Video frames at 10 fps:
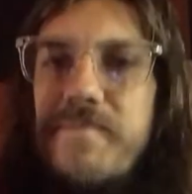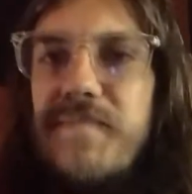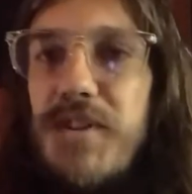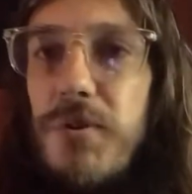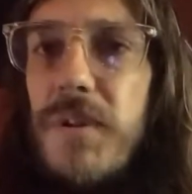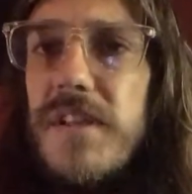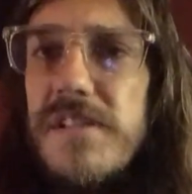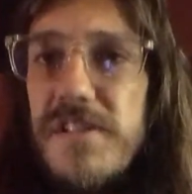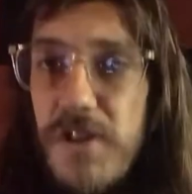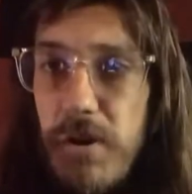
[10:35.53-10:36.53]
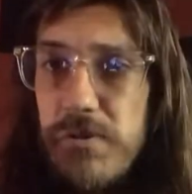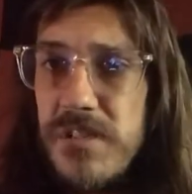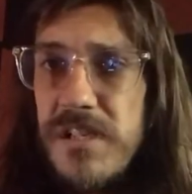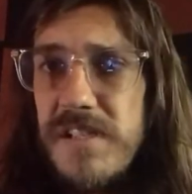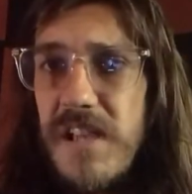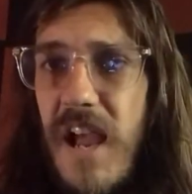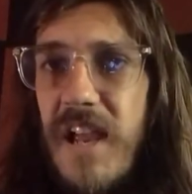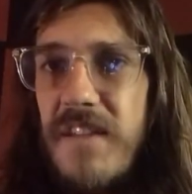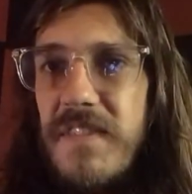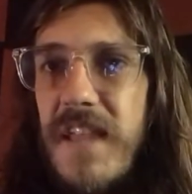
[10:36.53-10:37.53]
do this knows this,
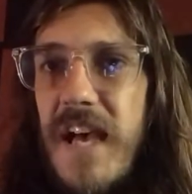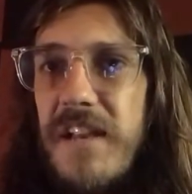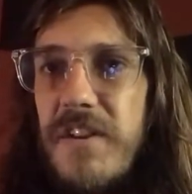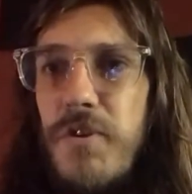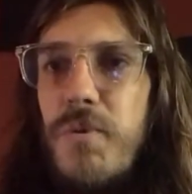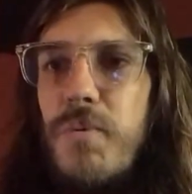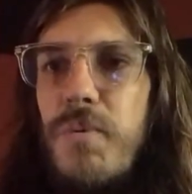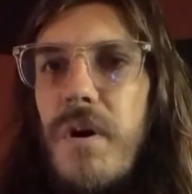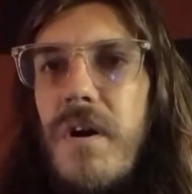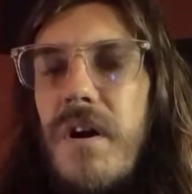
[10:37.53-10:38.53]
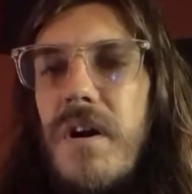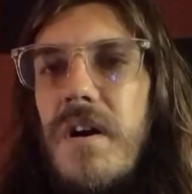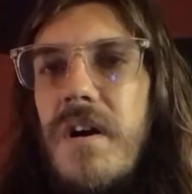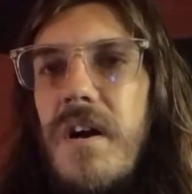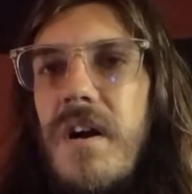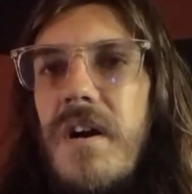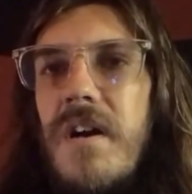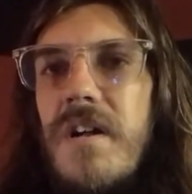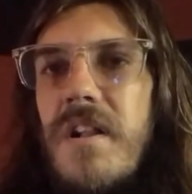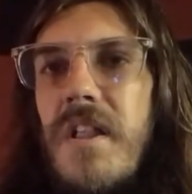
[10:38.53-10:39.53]
and that you are
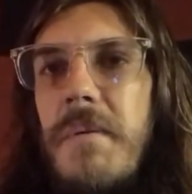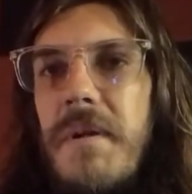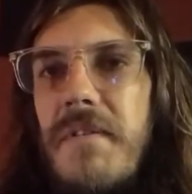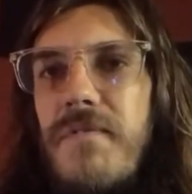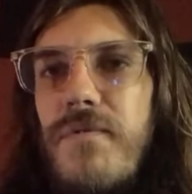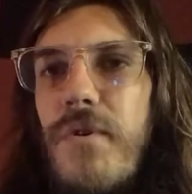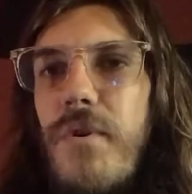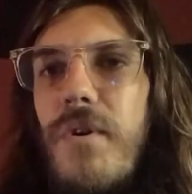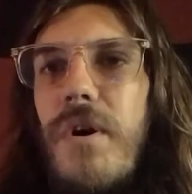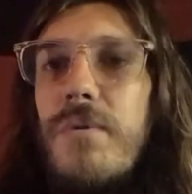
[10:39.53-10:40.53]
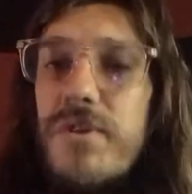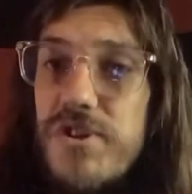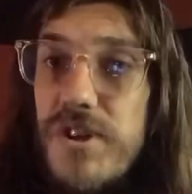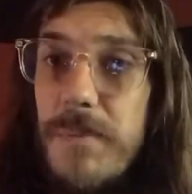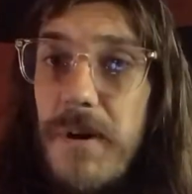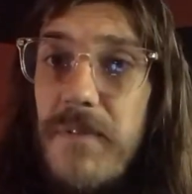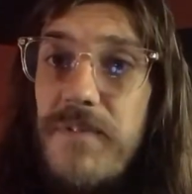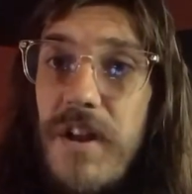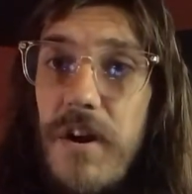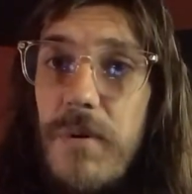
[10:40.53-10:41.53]
claiming full ownership of
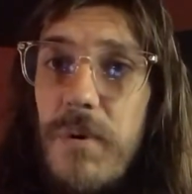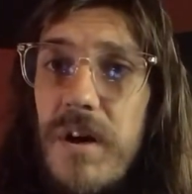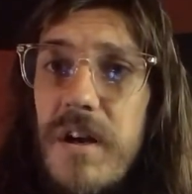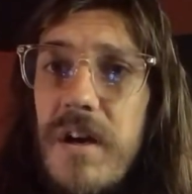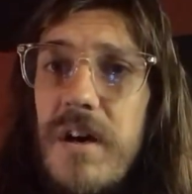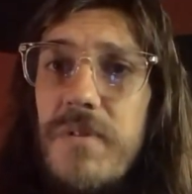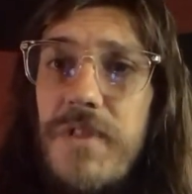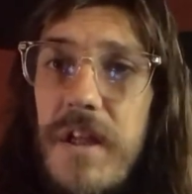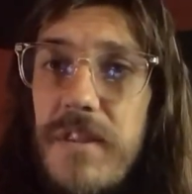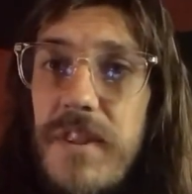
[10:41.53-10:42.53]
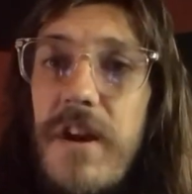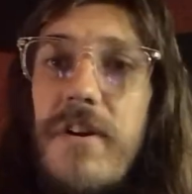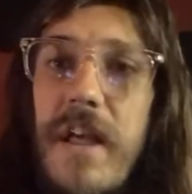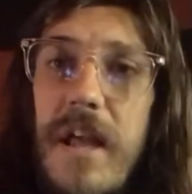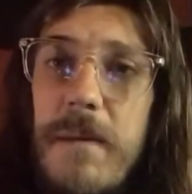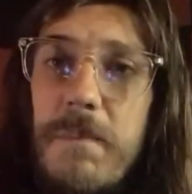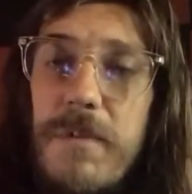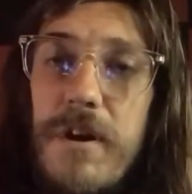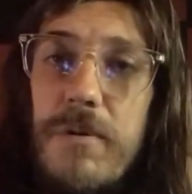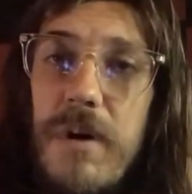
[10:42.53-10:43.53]
the artwork. Their name,
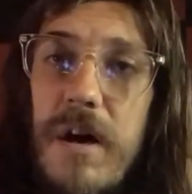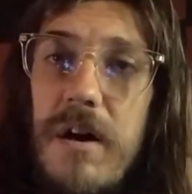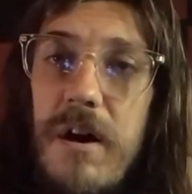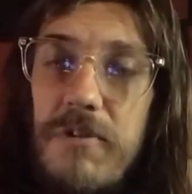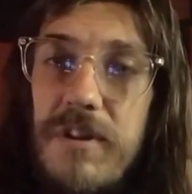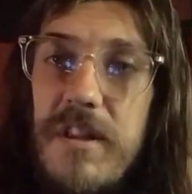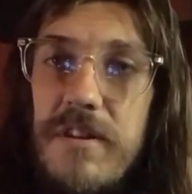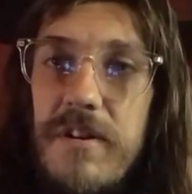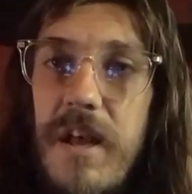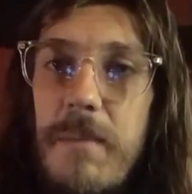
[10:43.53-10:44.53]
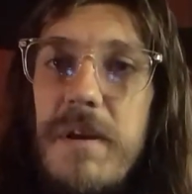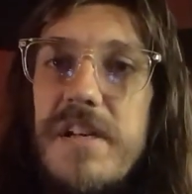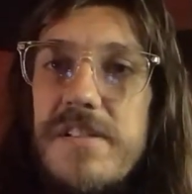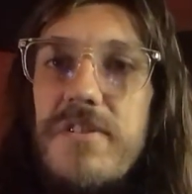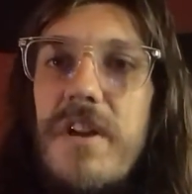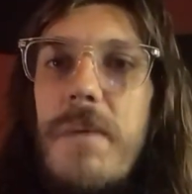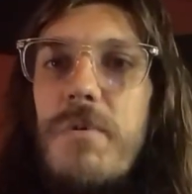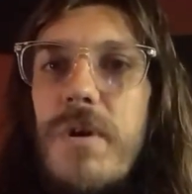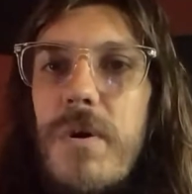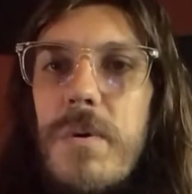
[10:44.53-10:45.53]
though, I'll need their name, because their name
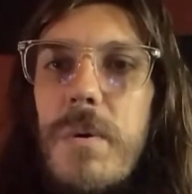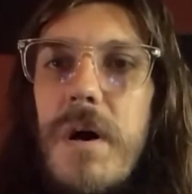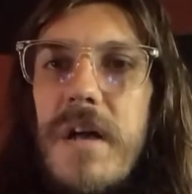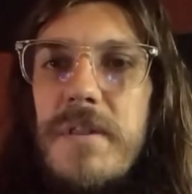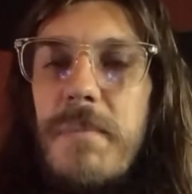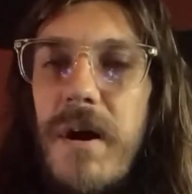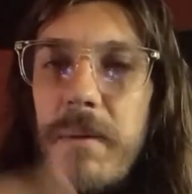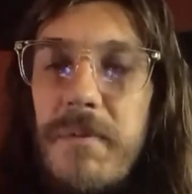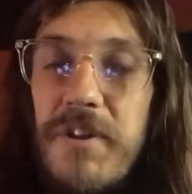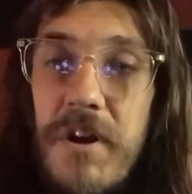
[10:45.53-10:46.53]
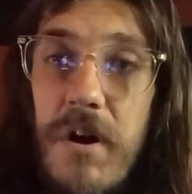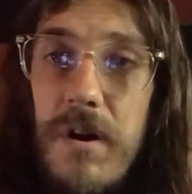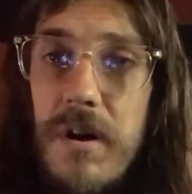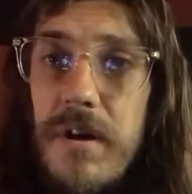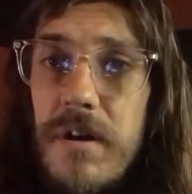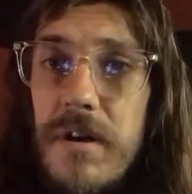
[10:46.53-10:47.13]
will go at the bottom of the card,